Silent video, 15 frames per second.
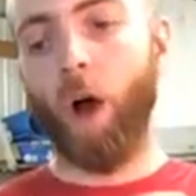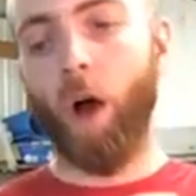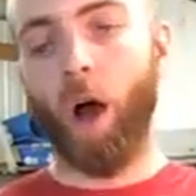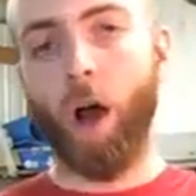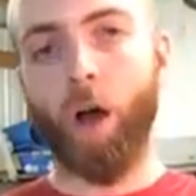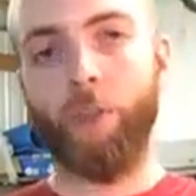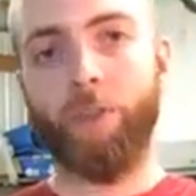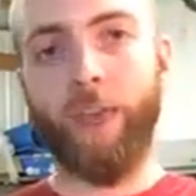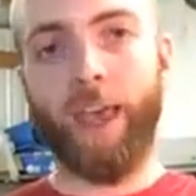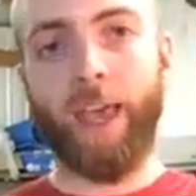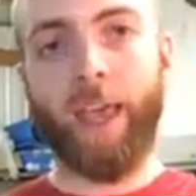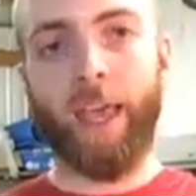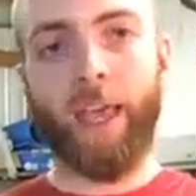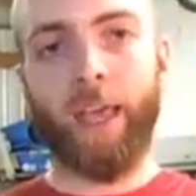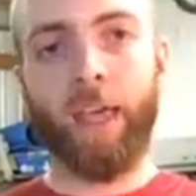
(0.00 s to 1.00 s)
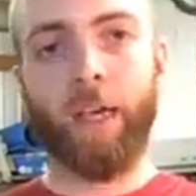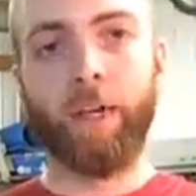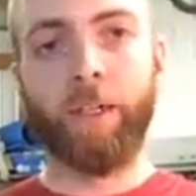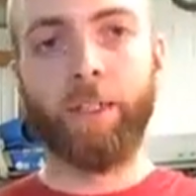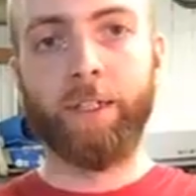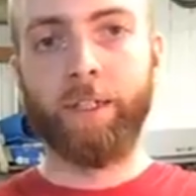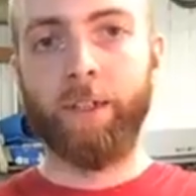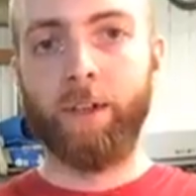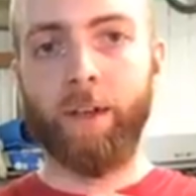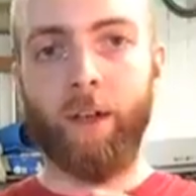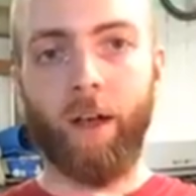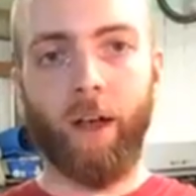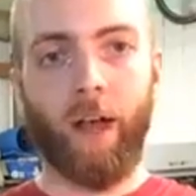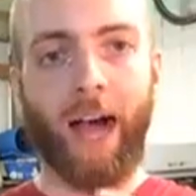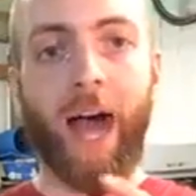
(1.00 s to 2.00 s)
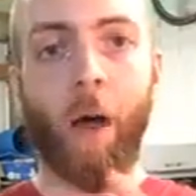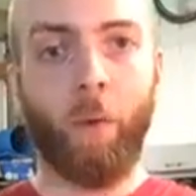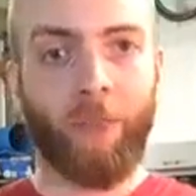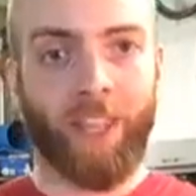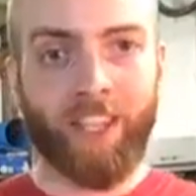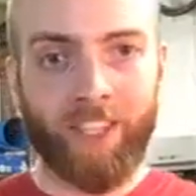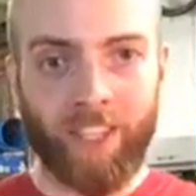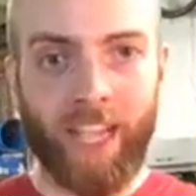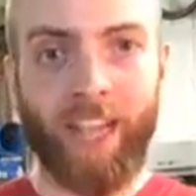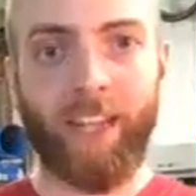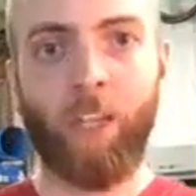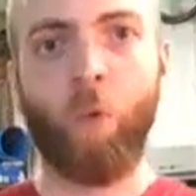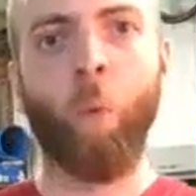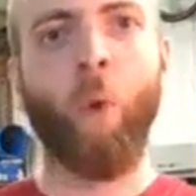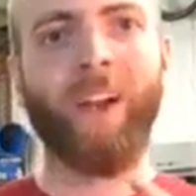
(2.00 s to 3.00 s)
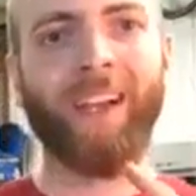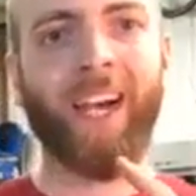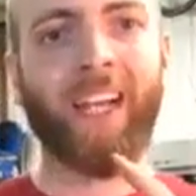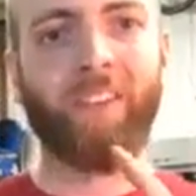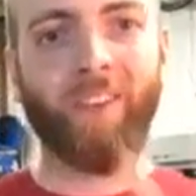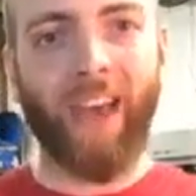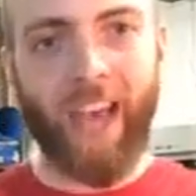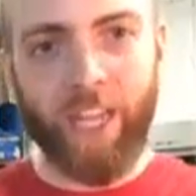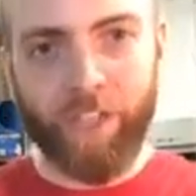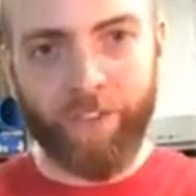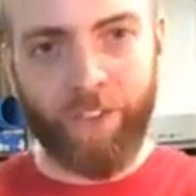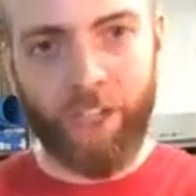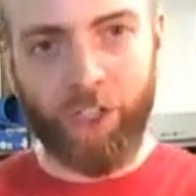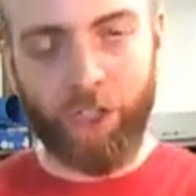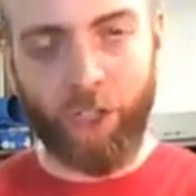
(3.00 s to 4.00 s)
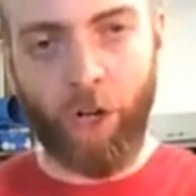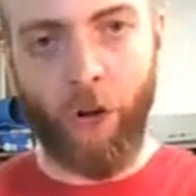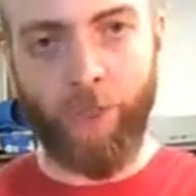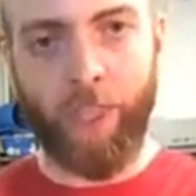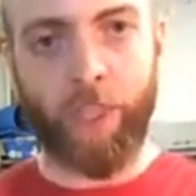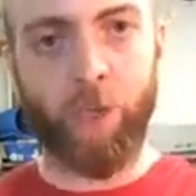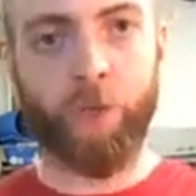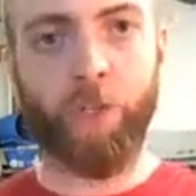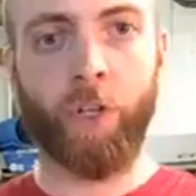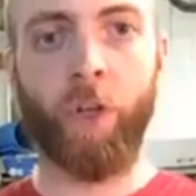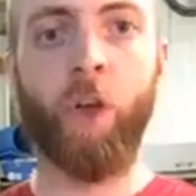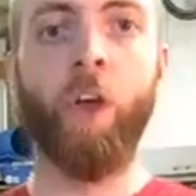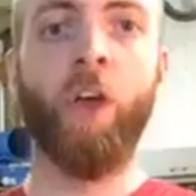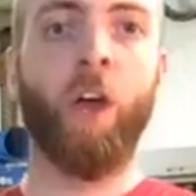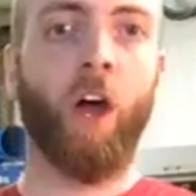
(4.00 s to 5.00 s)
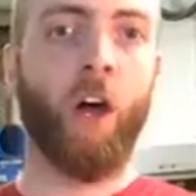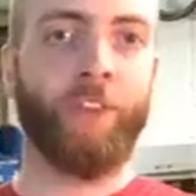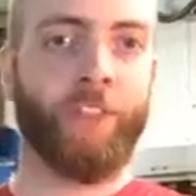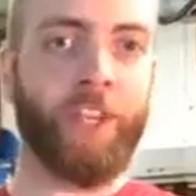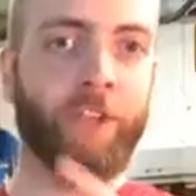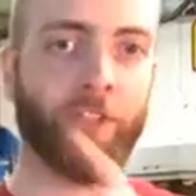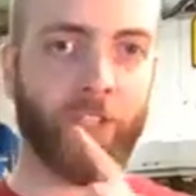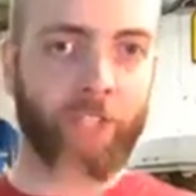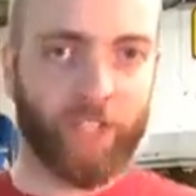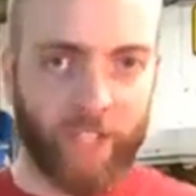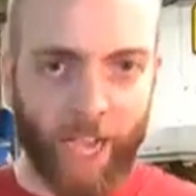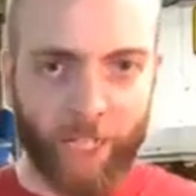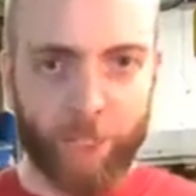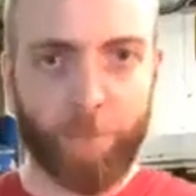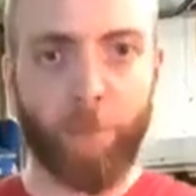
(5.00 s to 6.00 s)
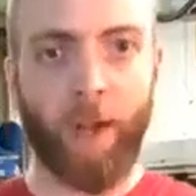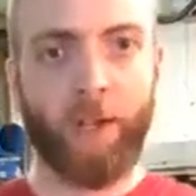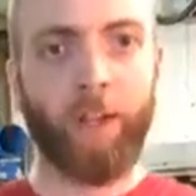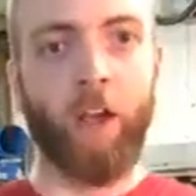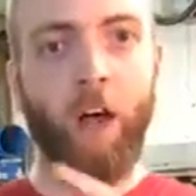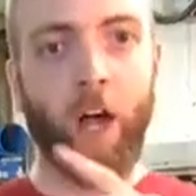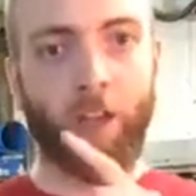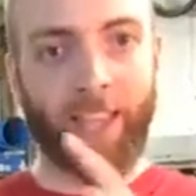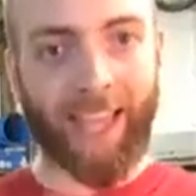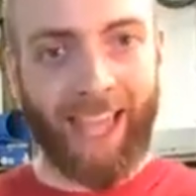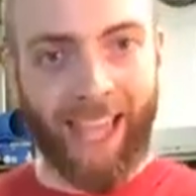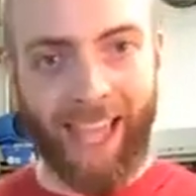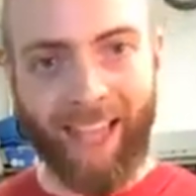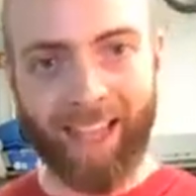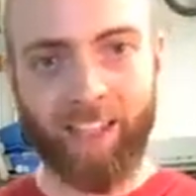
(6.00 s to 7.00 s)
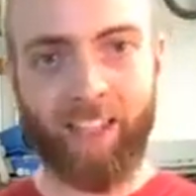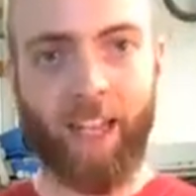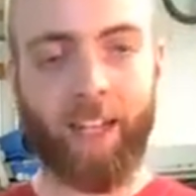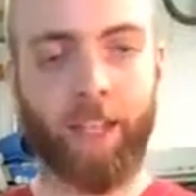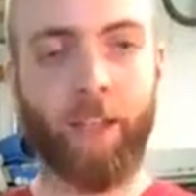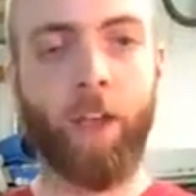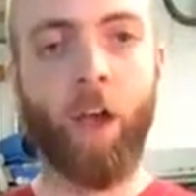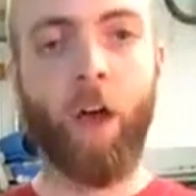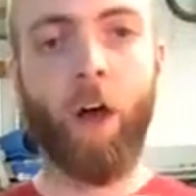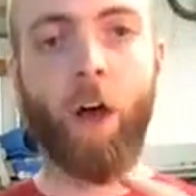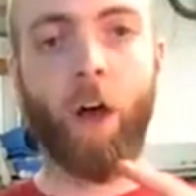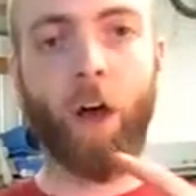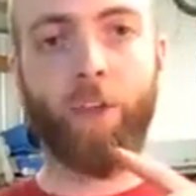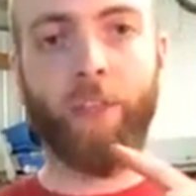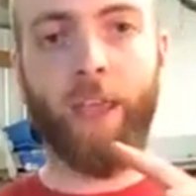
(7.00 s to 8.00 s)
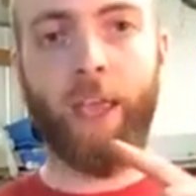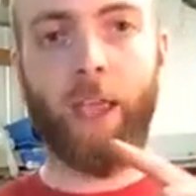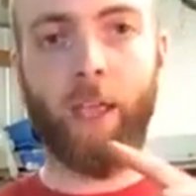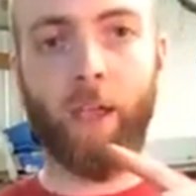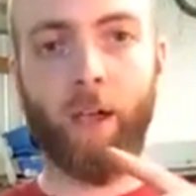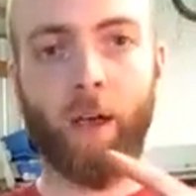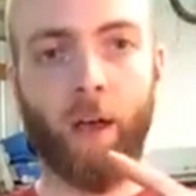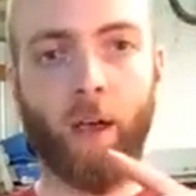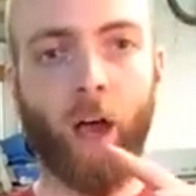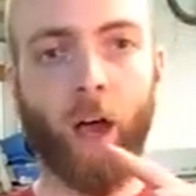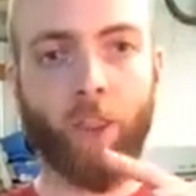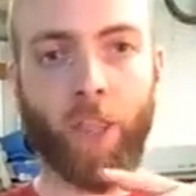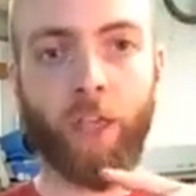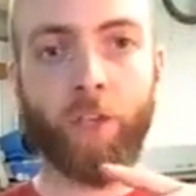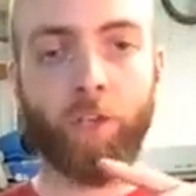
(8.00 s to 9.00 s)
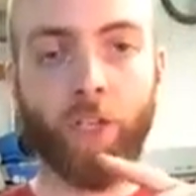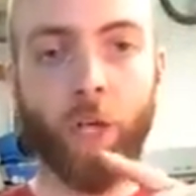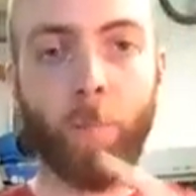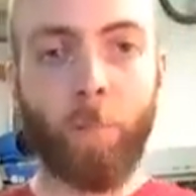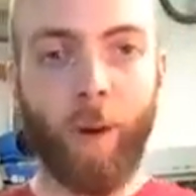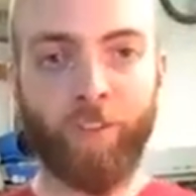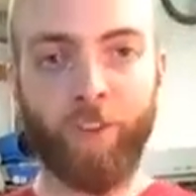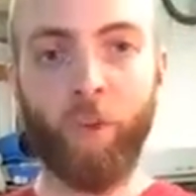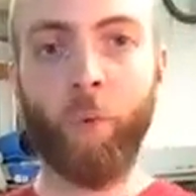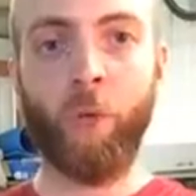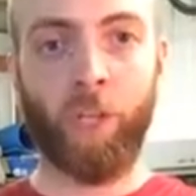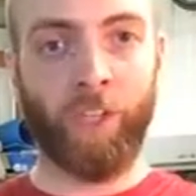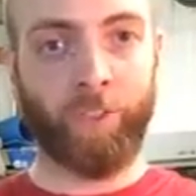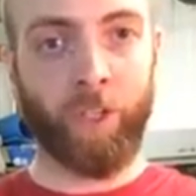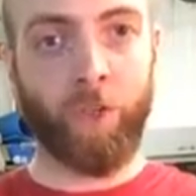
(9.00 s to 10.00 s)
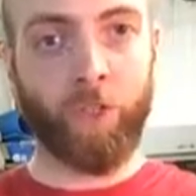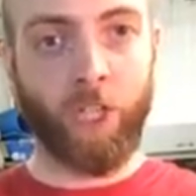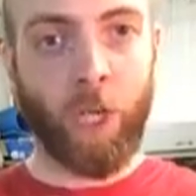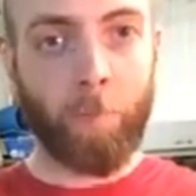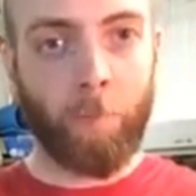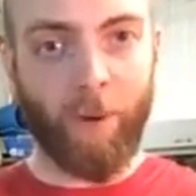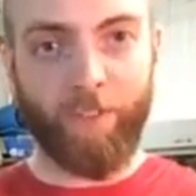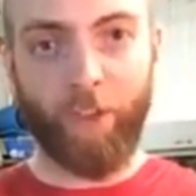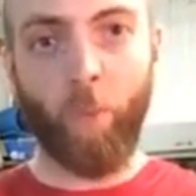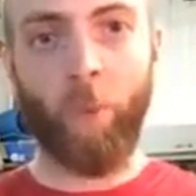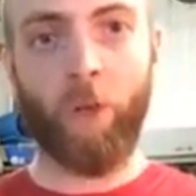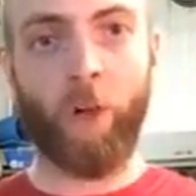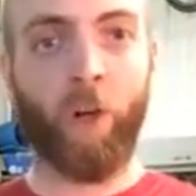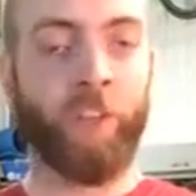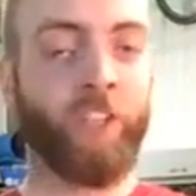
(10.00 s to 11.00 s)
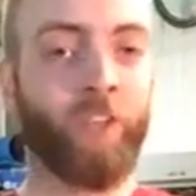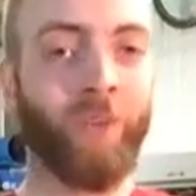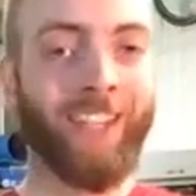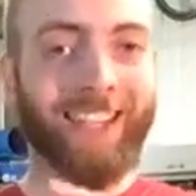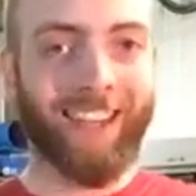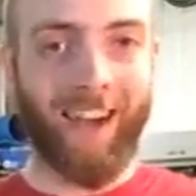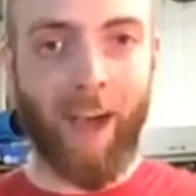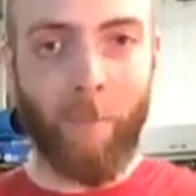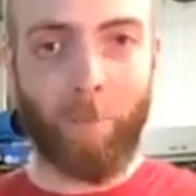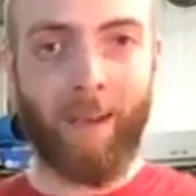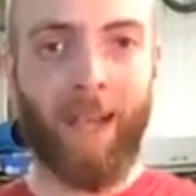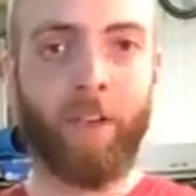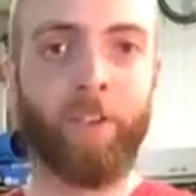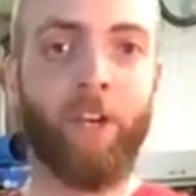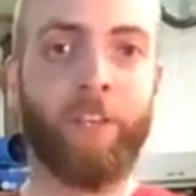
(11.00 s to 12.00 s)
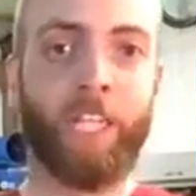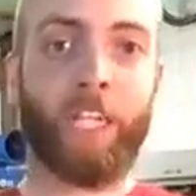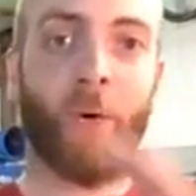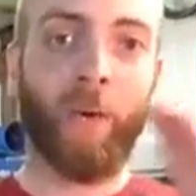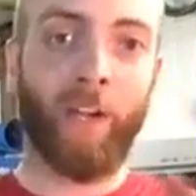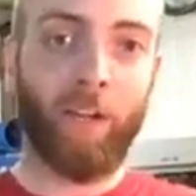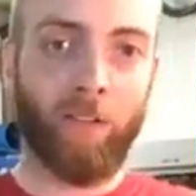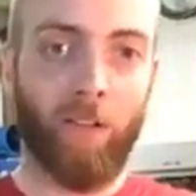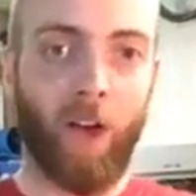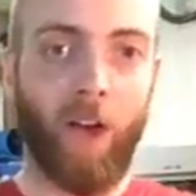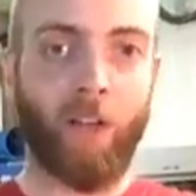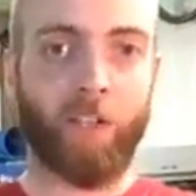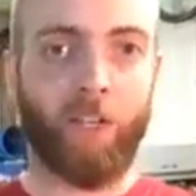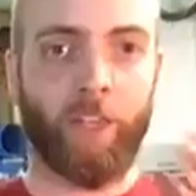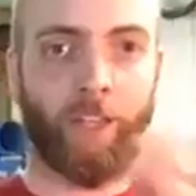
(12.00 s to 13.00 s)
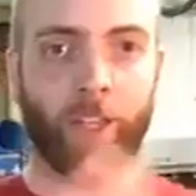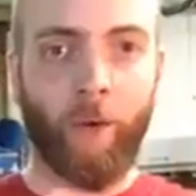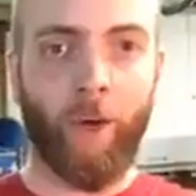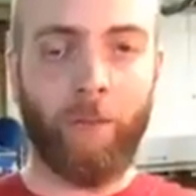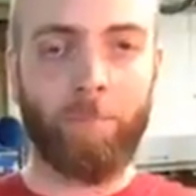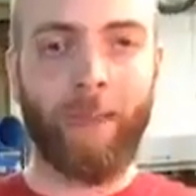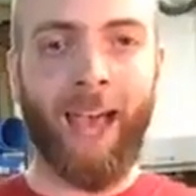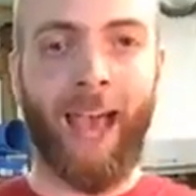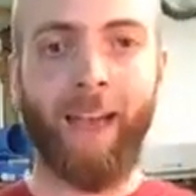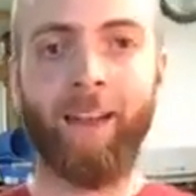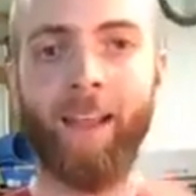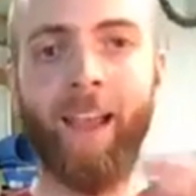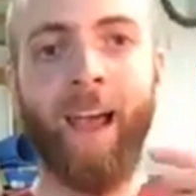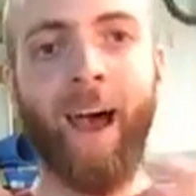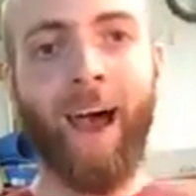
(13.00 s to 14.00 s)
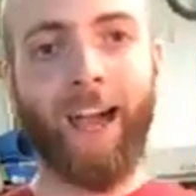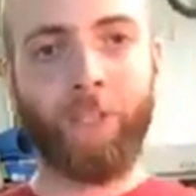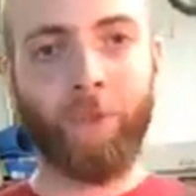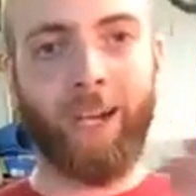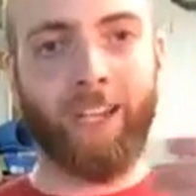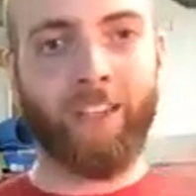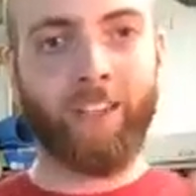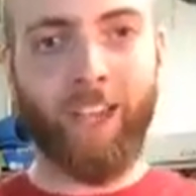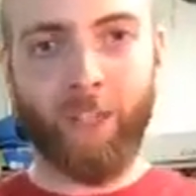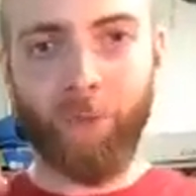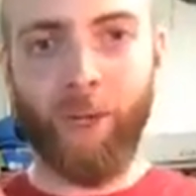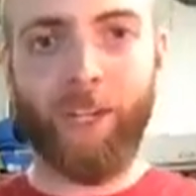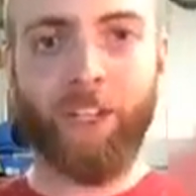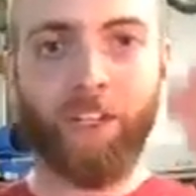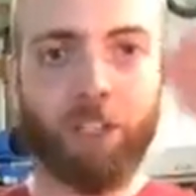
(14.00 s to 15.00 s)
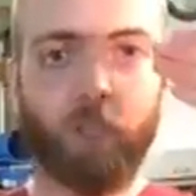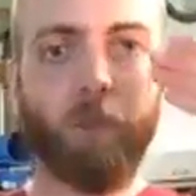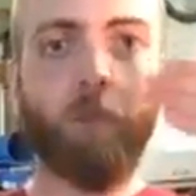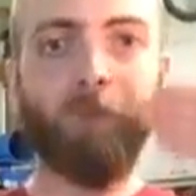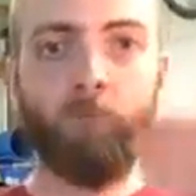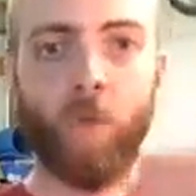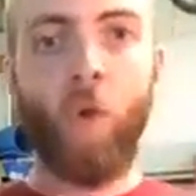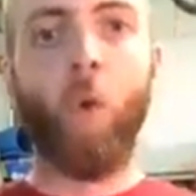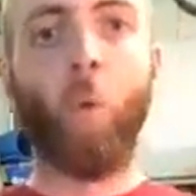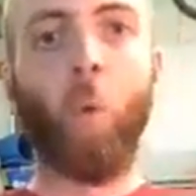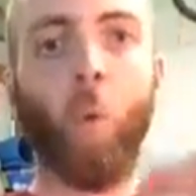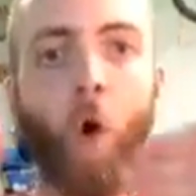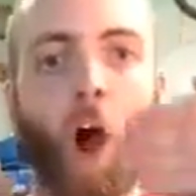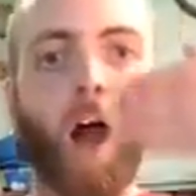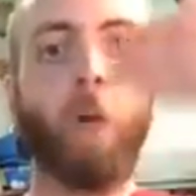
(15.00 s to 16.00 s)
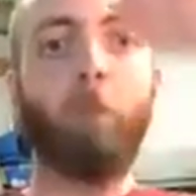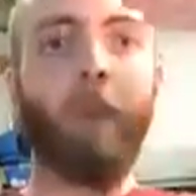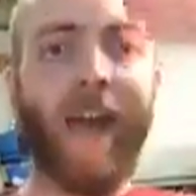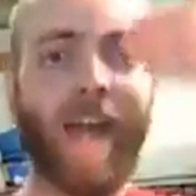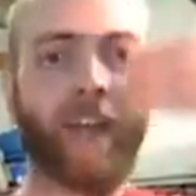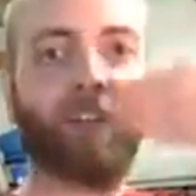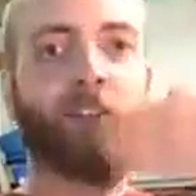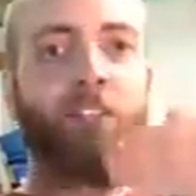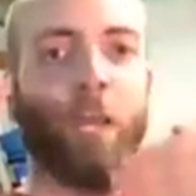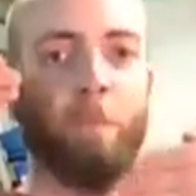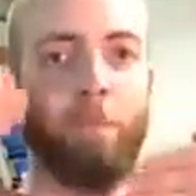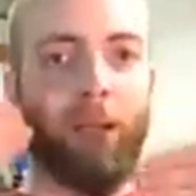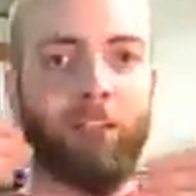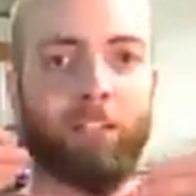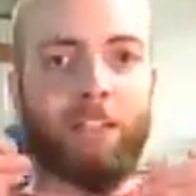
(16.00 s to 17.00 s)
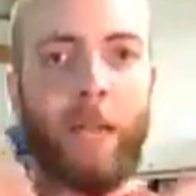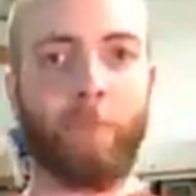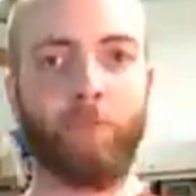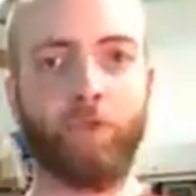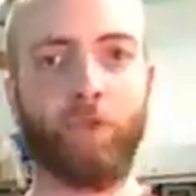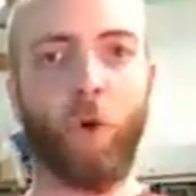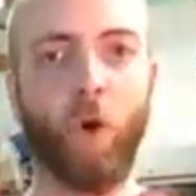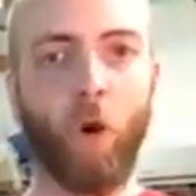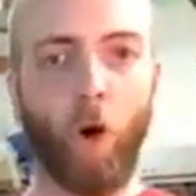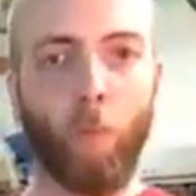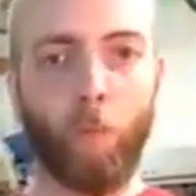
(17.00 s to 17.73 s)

How are they sanding? What kind of edge finishing are they using? Are they using Scotch-Brite? Are they hand sanding? Are they using a buffing wheel? If they're using a buffing wheel, are they doing compound? Are they going gloss? Are they going matte? I try to just walk back step by step through the whole